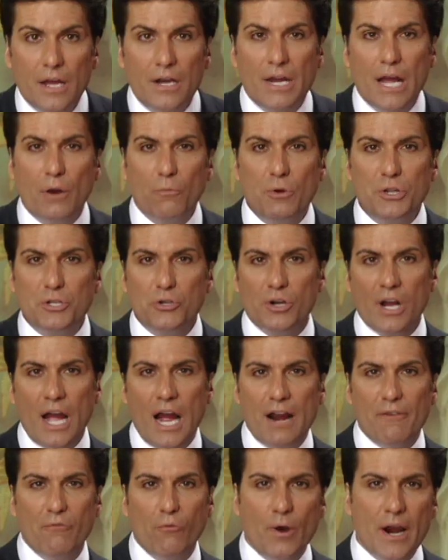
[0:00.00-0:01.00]
Now, Richard,
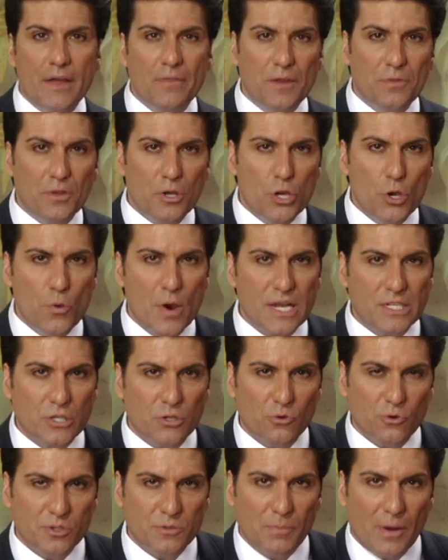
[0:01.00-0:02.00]
I've read that the
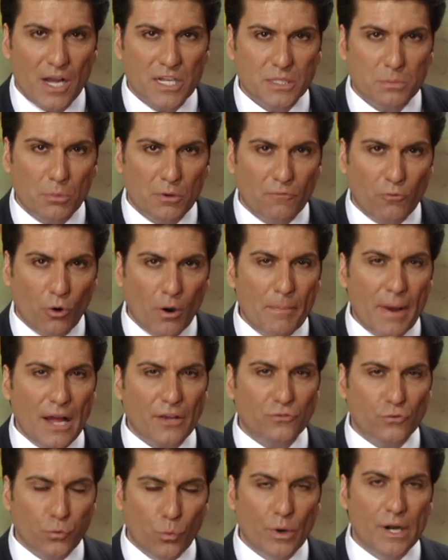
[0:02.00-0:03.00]
U.S. is responsible for
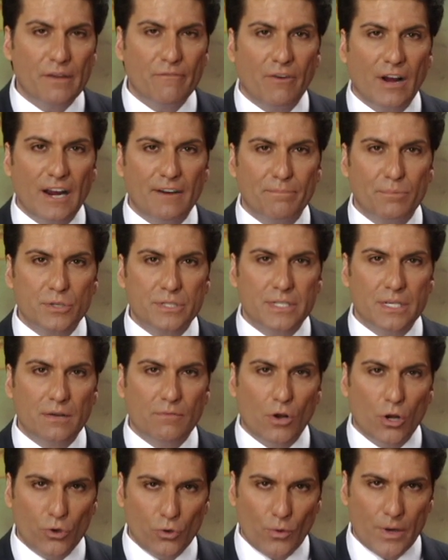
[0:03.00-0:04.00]
about 25%
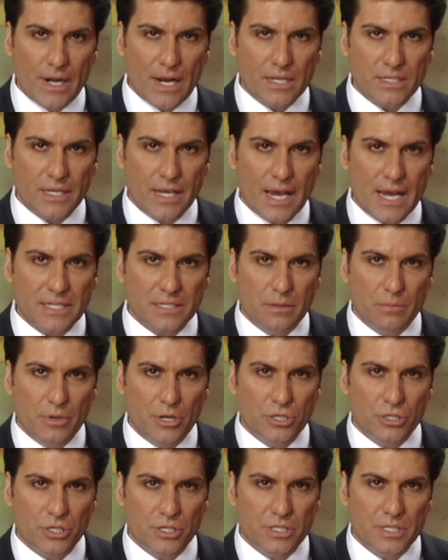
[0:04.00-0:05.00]
of all greenhouse gas
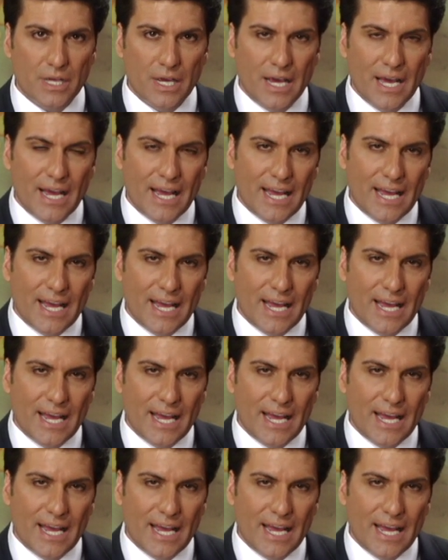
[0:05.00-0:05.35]
emissions.